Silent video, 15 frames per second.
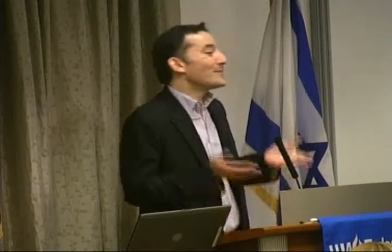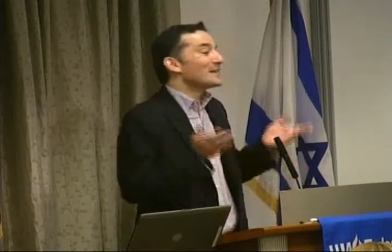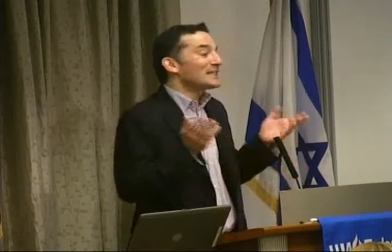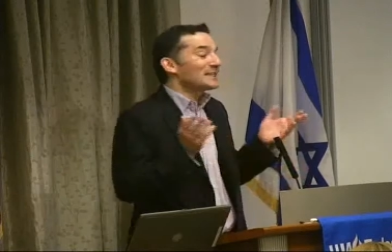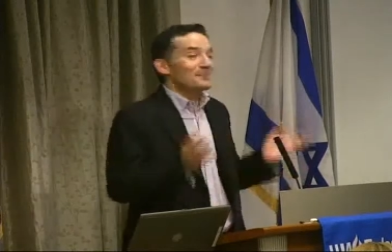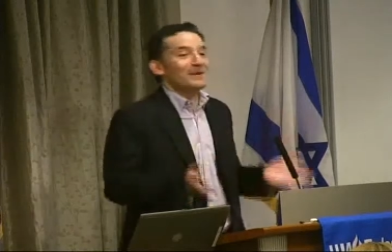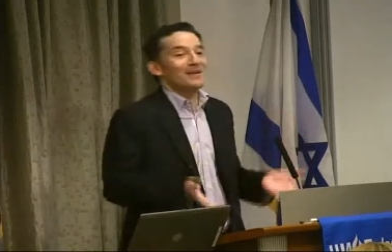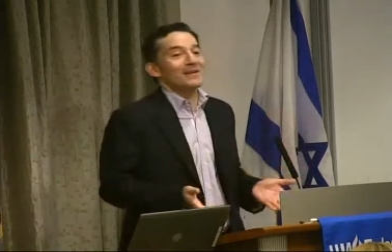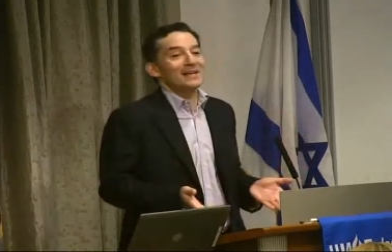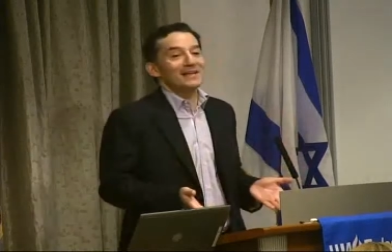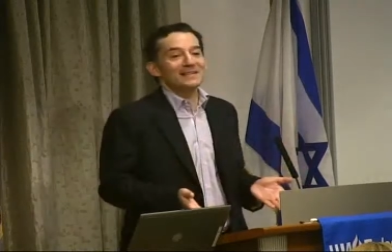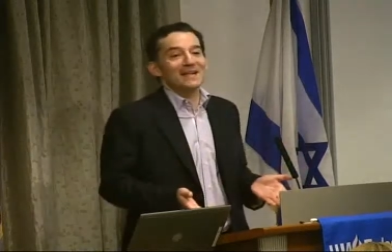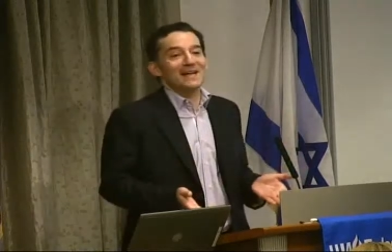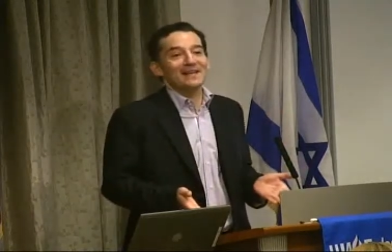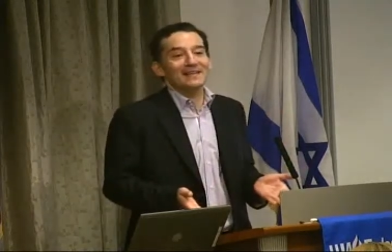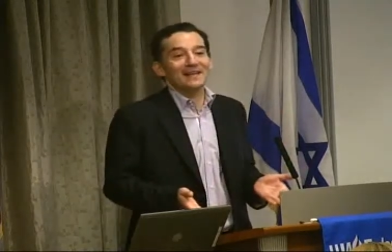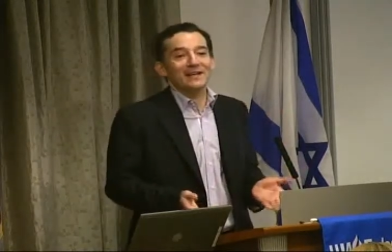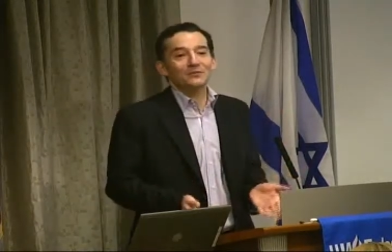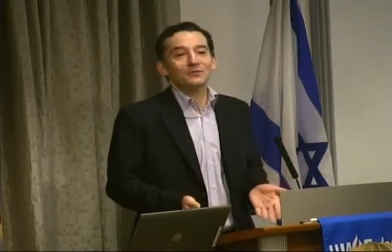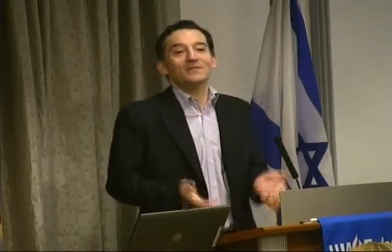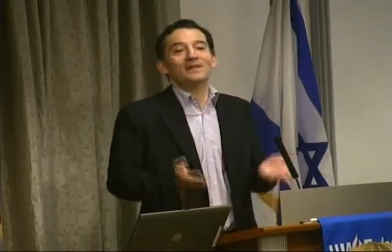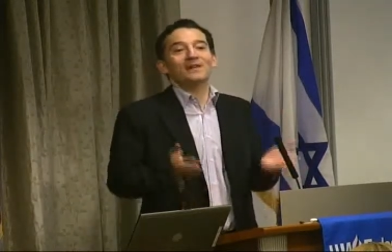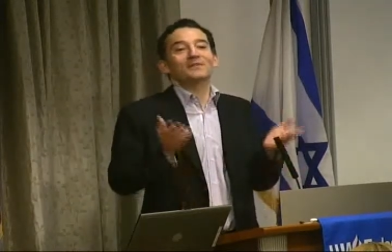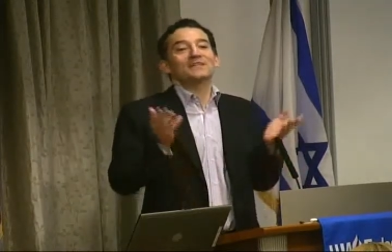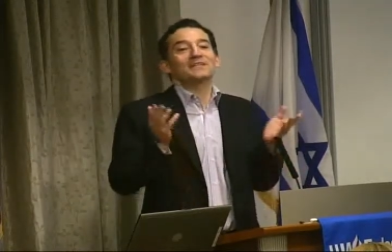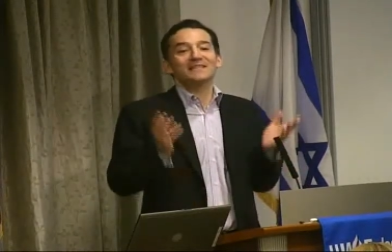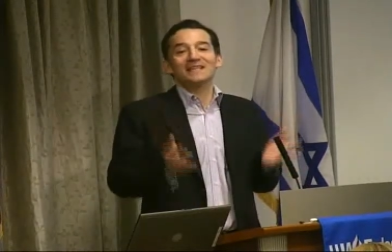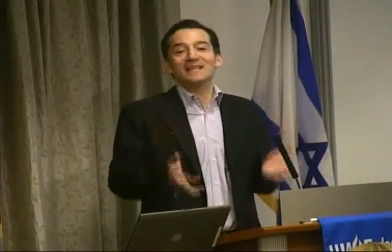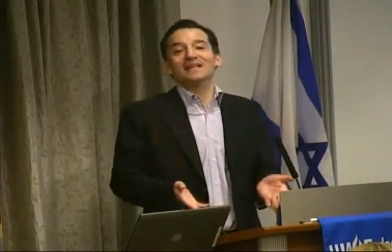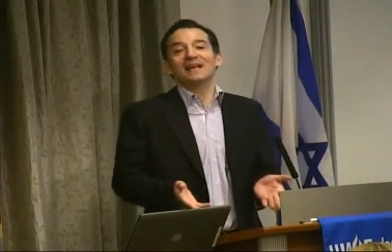experienced anything else. We've never
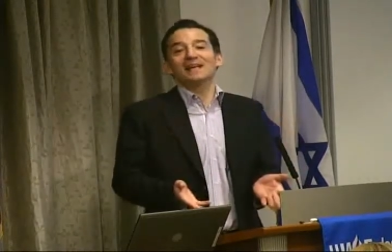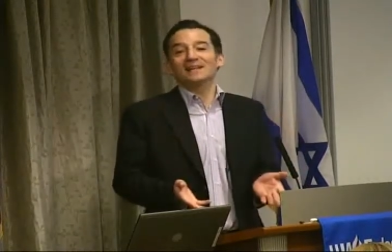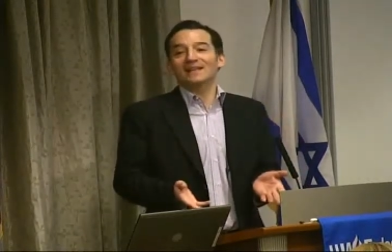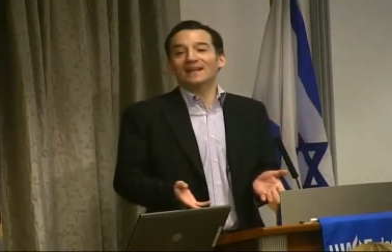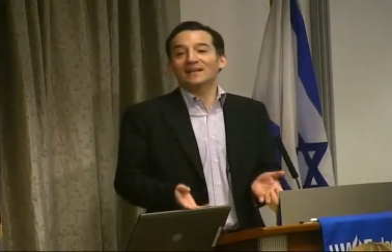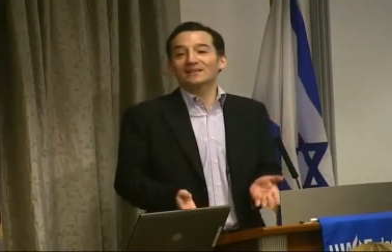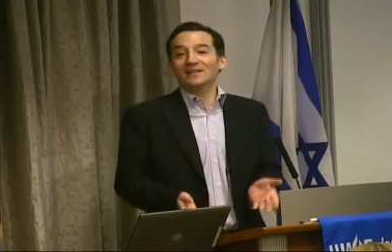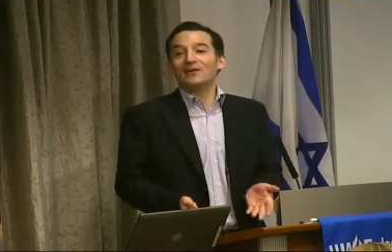seen anything else.